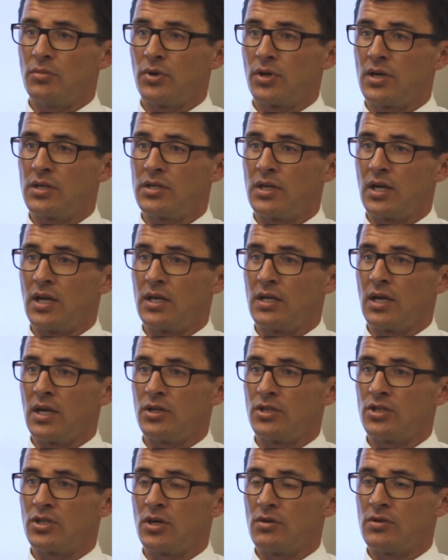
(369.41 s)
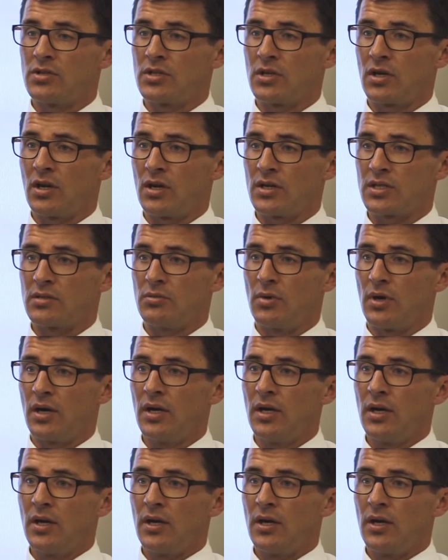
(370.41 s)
because it shows the customer